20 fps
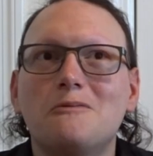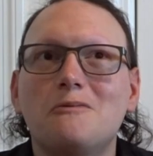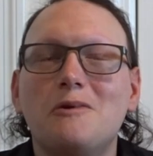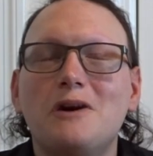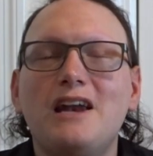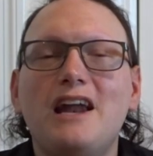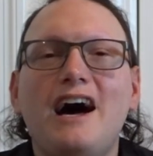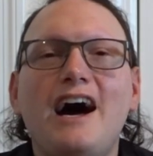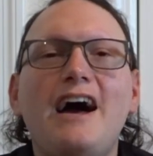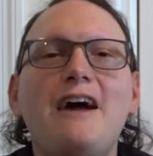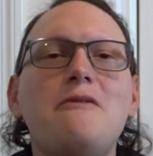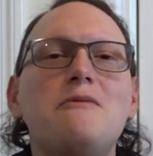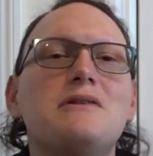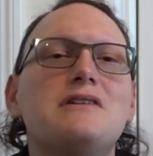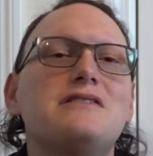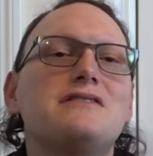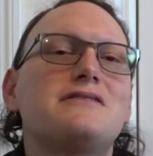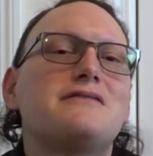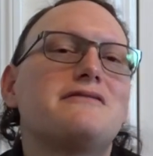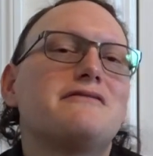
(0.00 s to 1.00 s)
When I
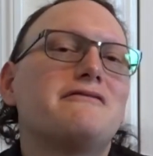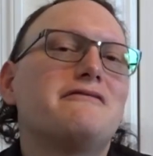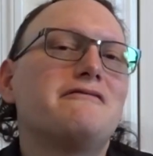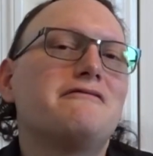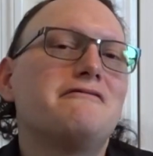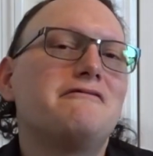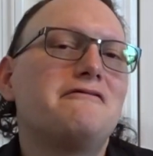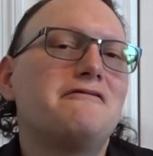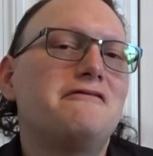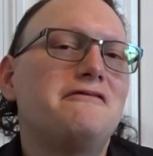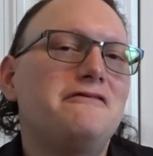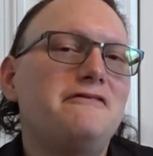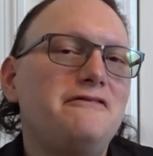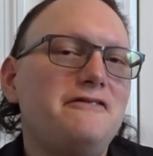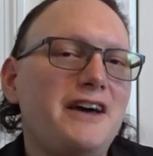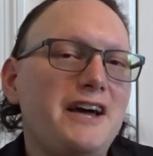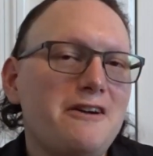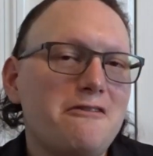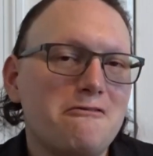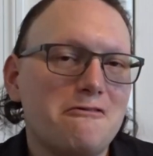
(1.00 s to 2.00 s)
was
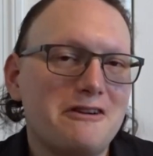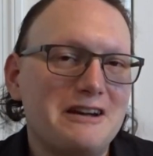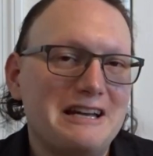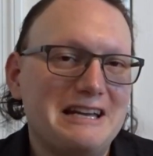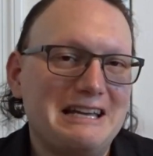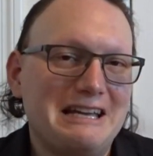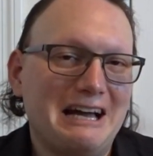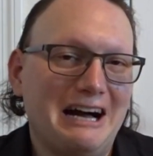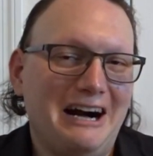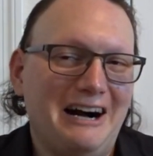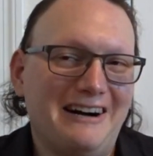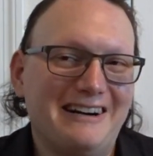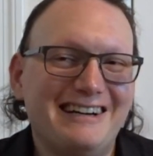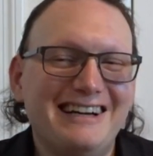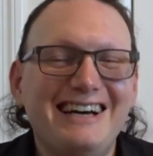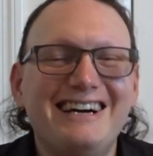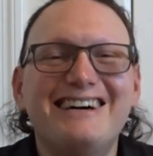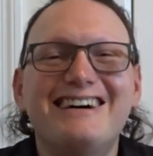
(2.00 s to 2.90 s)
very young,